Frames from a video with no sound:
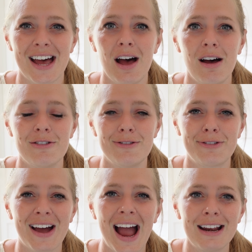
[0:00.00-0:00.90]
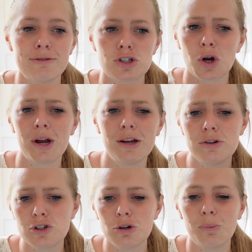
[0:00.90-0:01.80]
of kind of showing
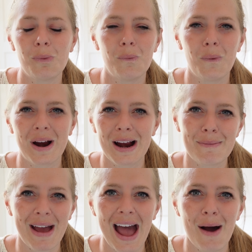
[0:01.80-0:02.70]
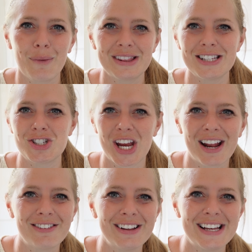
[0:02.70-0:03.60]
YouTube where I'm at, what this
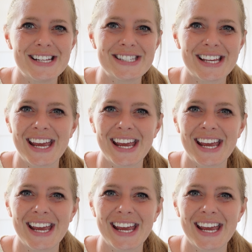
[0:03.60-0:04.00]
channel is,